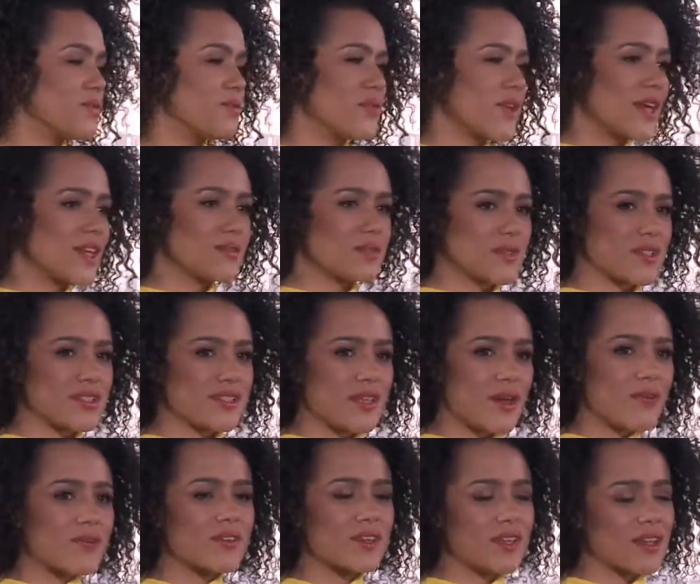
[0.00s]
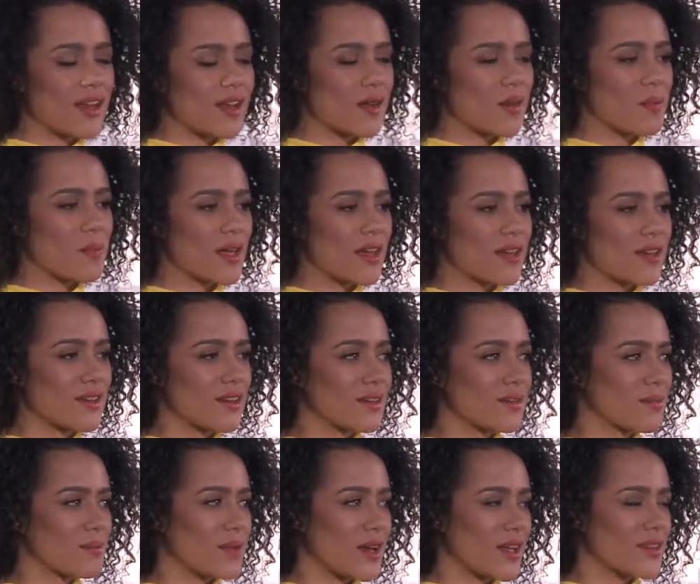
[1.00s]
Vin was definitely like a big
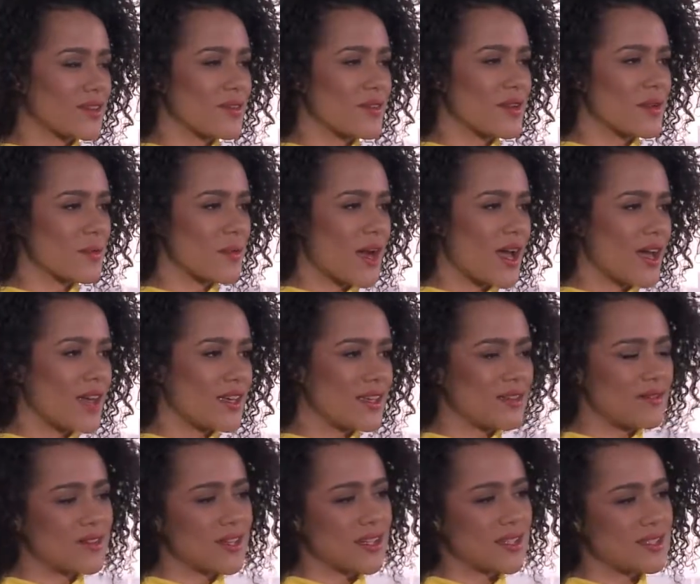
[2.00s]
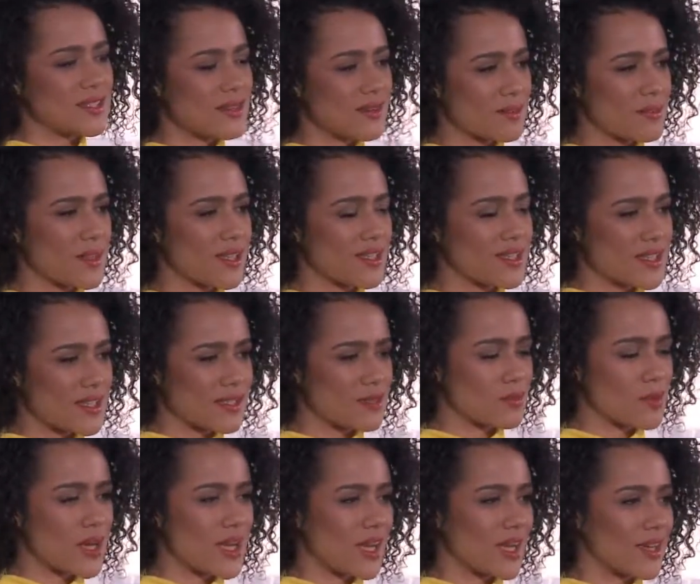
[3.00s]
brother in a way. He really took me under his
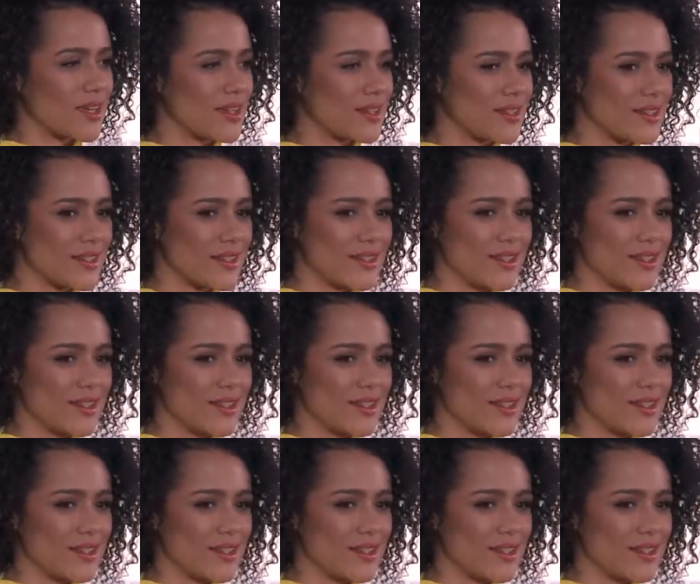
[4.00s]
wing and